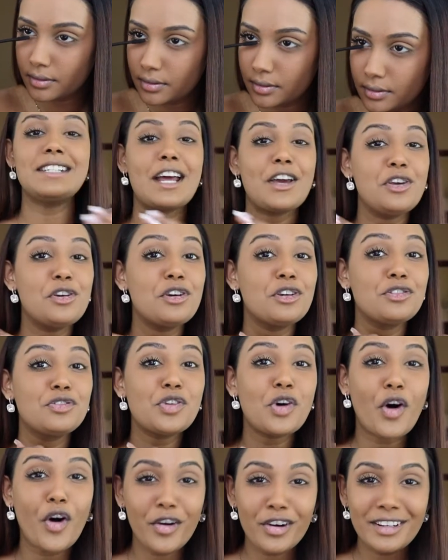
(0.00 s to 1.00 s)
Now you can
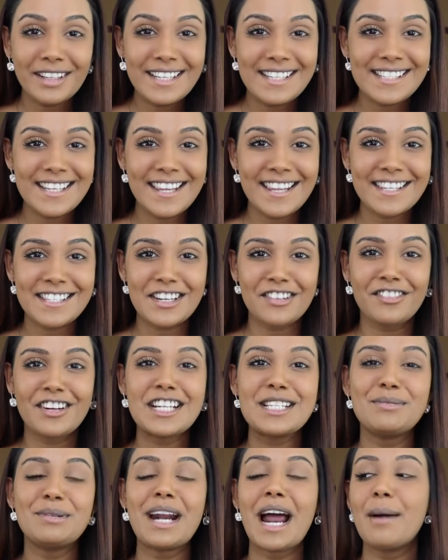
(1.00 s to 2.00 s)
totally see the
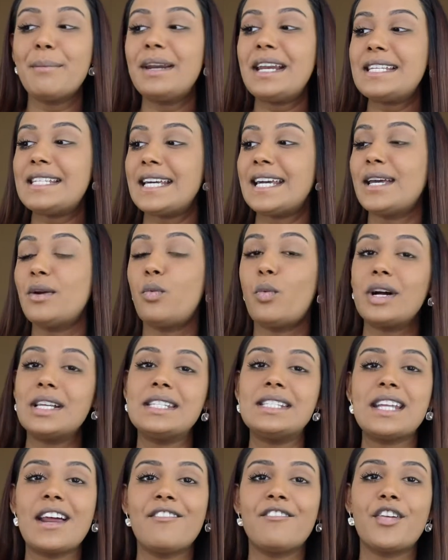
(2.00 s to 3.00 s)
difference, but I'm going to take it one
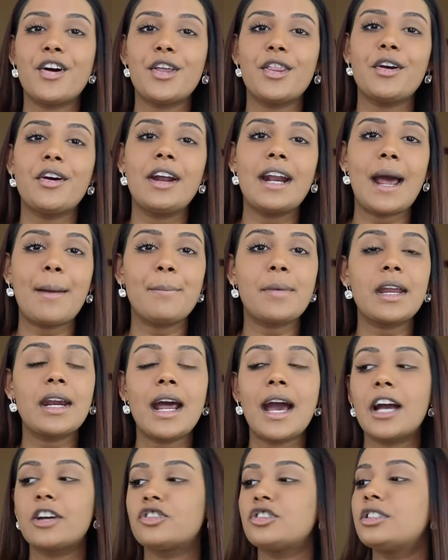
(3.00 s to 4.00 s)
step further and I'm going
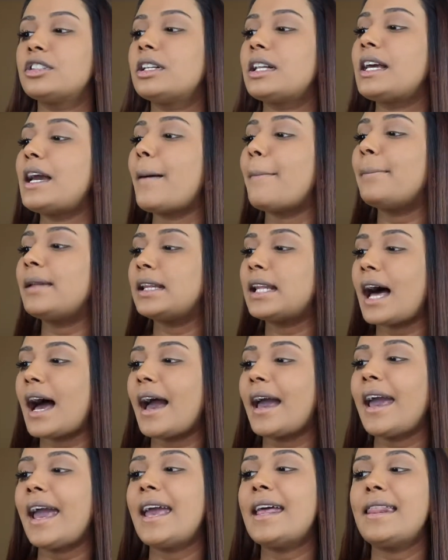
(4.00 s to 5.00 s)
to actually
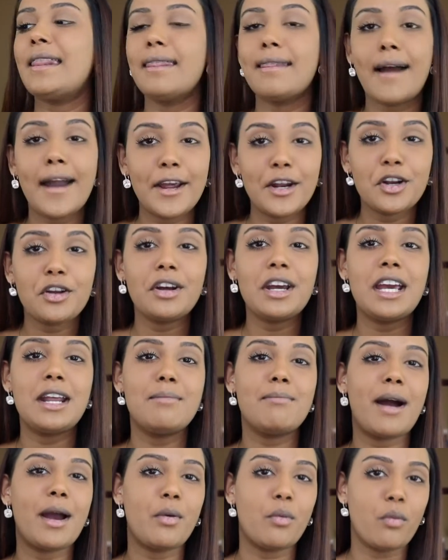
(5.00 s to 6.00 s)
apply a liner in
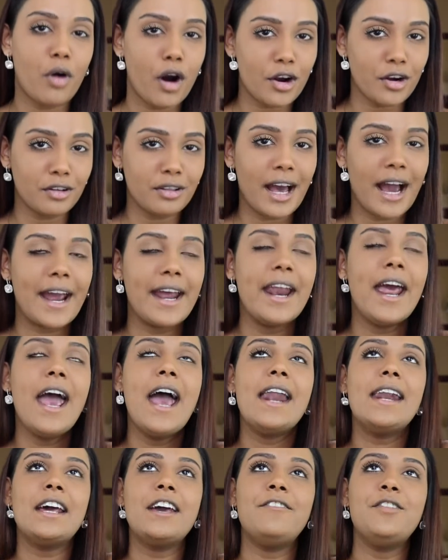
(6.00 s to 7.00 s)
my waterline.
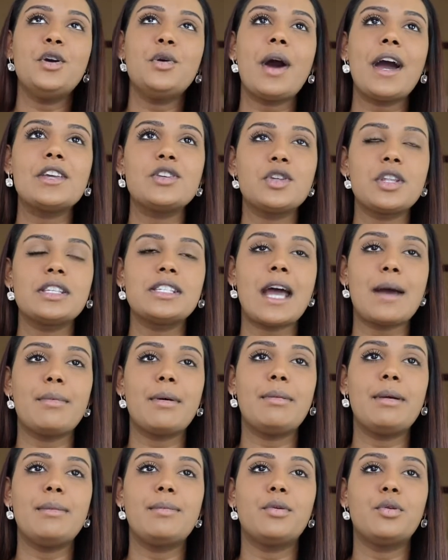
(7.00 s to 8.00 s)
Now if you guys are the type
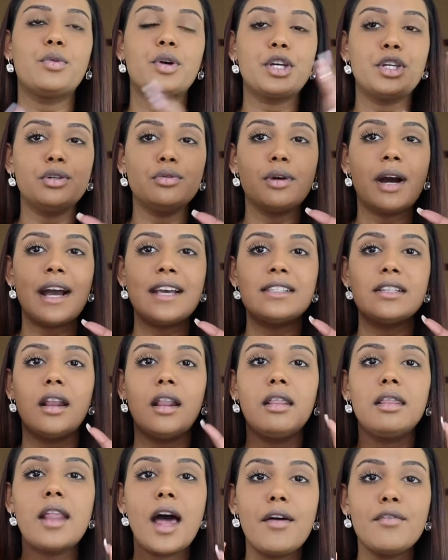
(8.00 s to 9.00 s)
of people where you guys
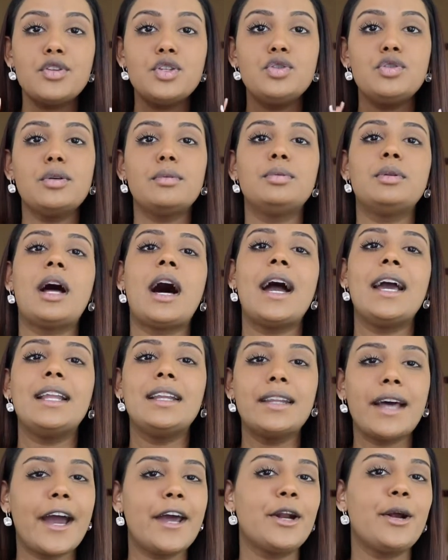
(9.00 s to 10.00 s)
love to apply
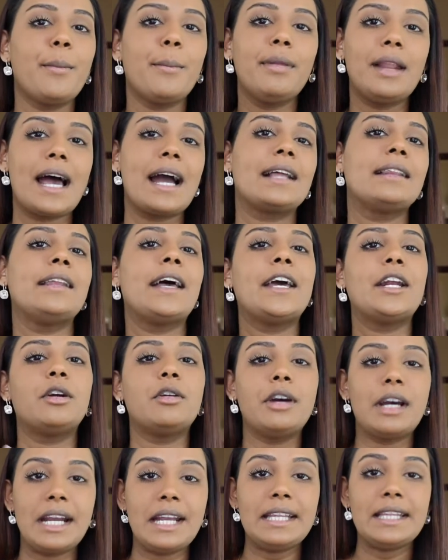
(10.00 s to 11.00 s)
liner, black liner,
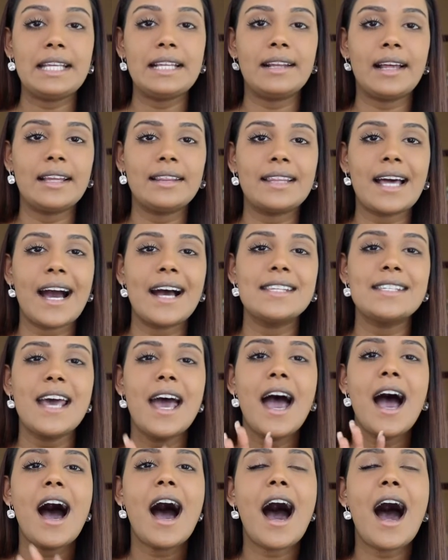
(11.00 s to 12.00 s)
or anything like that,
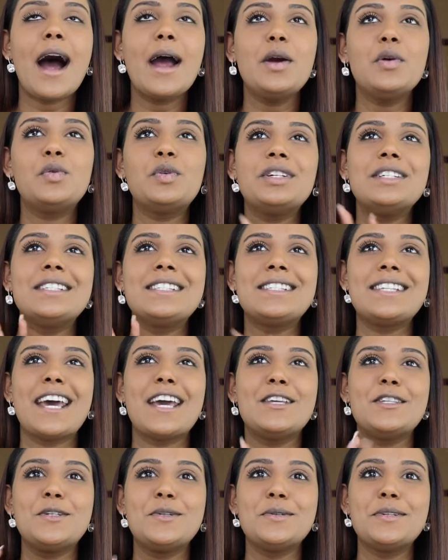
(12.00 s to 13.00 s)
I would
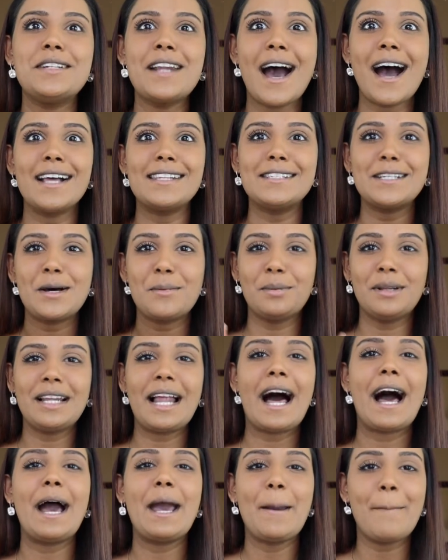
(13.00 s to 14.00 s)
say do not
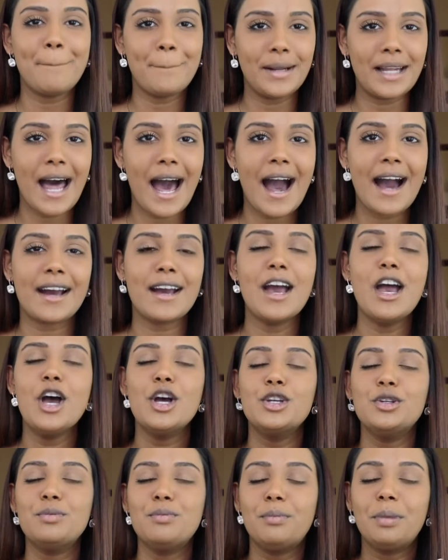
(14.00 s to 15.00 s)
apply black.
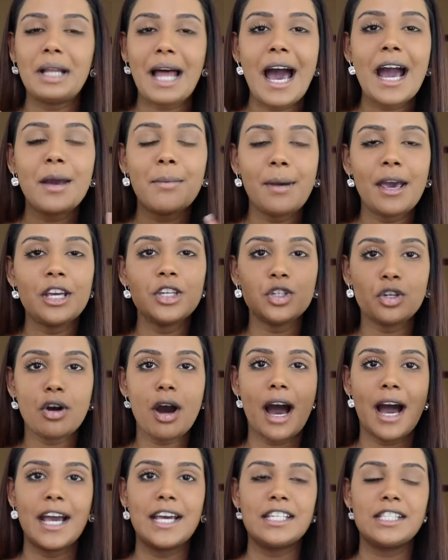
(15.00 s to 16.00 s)
Black makes your
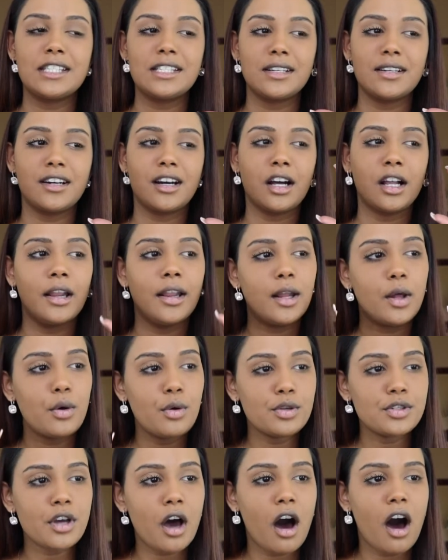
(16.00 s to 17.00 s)
eyes
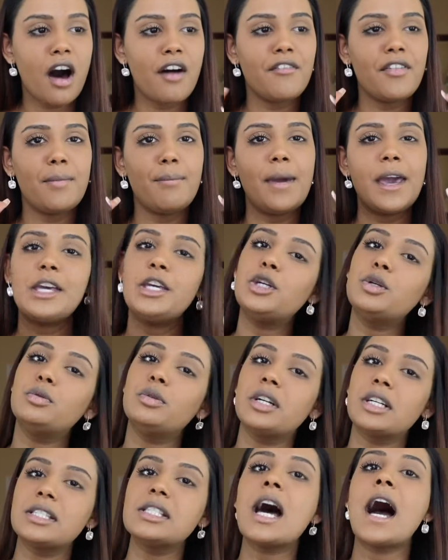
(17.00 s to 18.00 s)
close off and make you
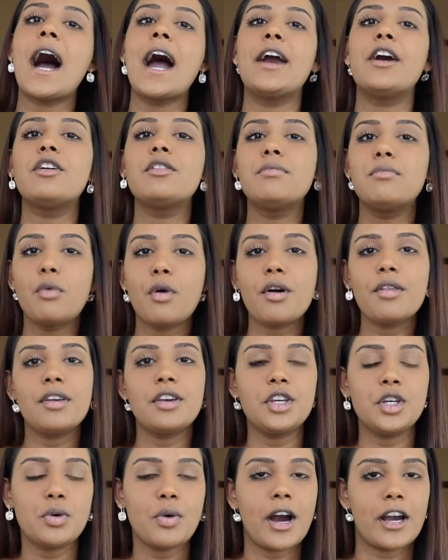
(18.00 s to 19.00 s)
look tired more
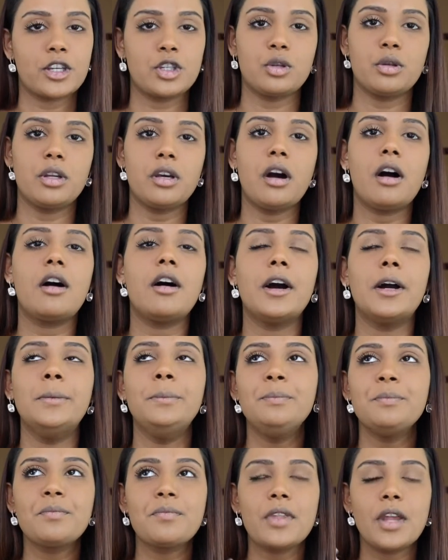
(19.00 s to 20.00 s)
than you actually are.
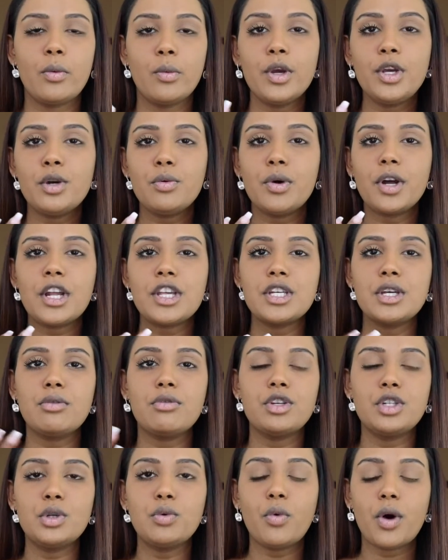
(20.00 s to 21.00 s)
And what you want to do
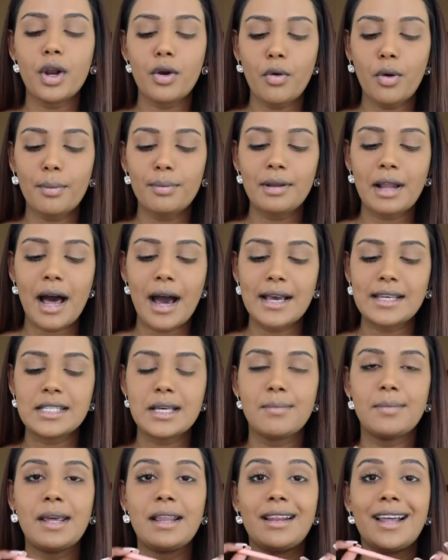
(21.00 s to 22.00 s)
is you want to apply
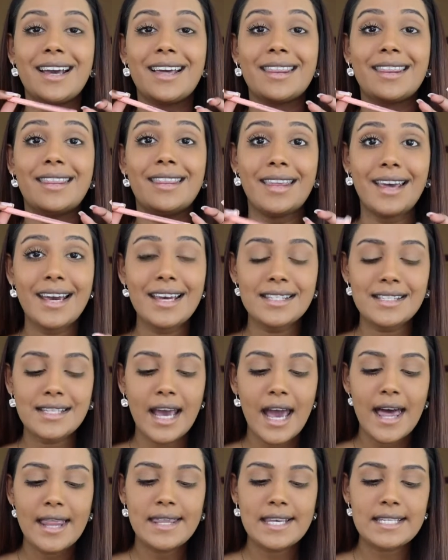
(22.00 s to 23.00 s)
something like this.
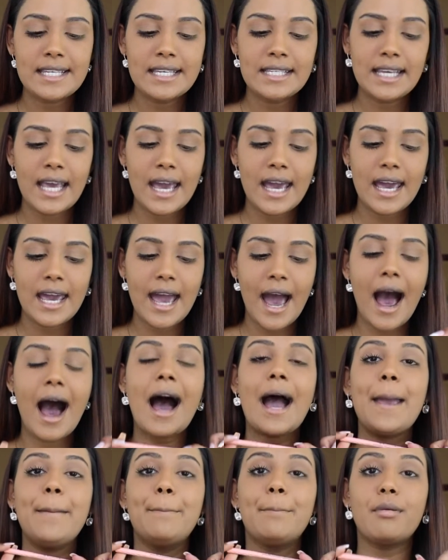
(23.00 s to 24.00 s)
This is a
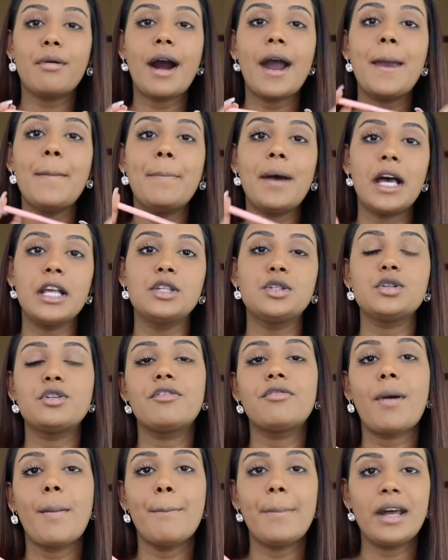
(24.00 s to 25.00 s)
Eye Bright pencil
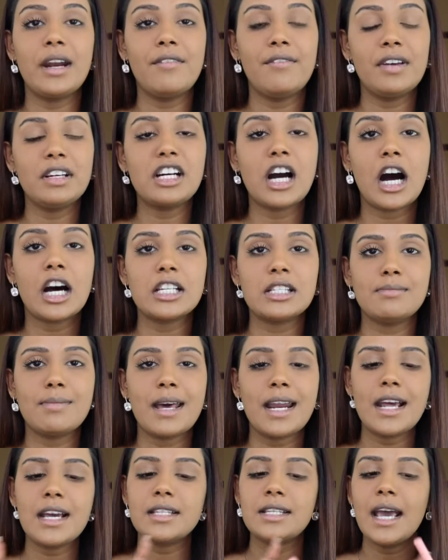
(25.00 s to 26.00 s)
from Benefit
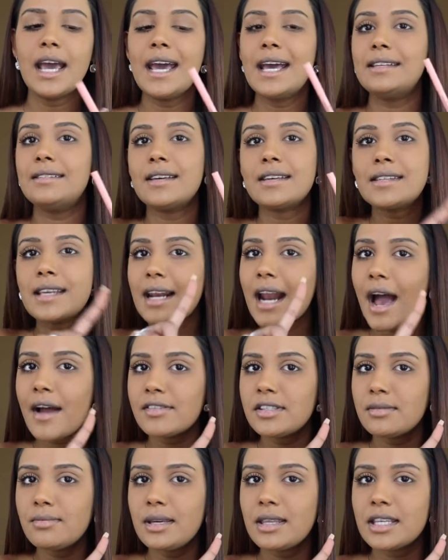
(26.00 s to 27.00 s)
Cosmetics. It doesn't have
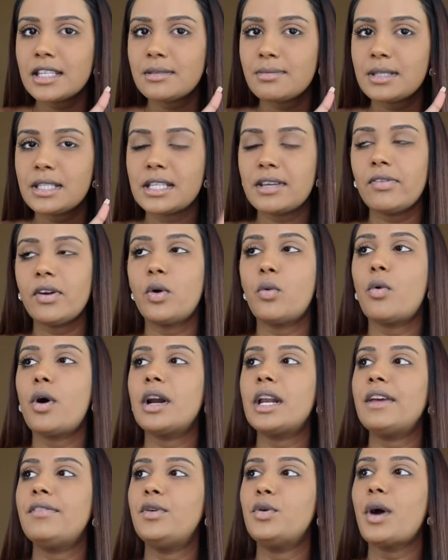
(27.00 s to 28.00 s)
to be this specific
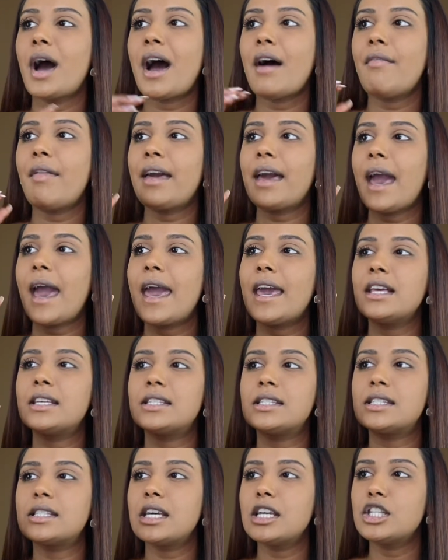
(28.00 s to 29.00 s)
one. If you have like a
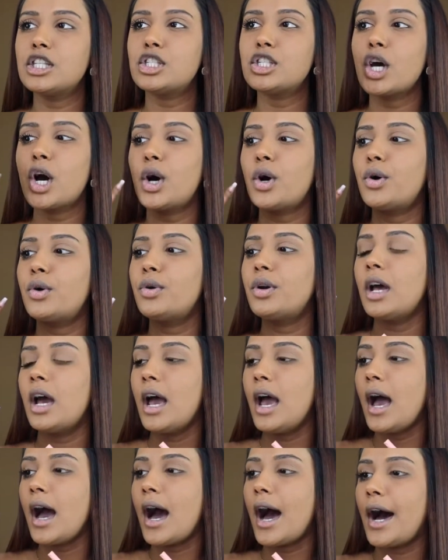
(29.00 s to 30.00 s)
skin tone
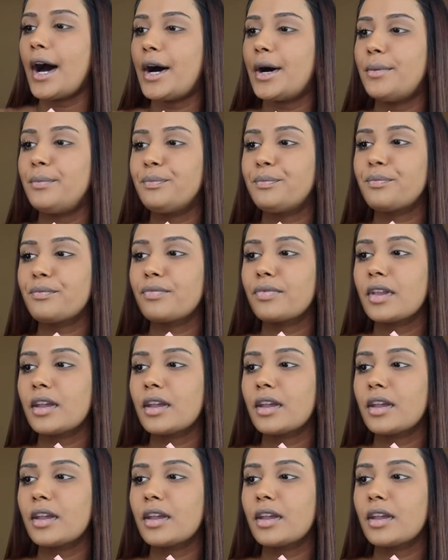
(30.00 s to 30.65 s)
um,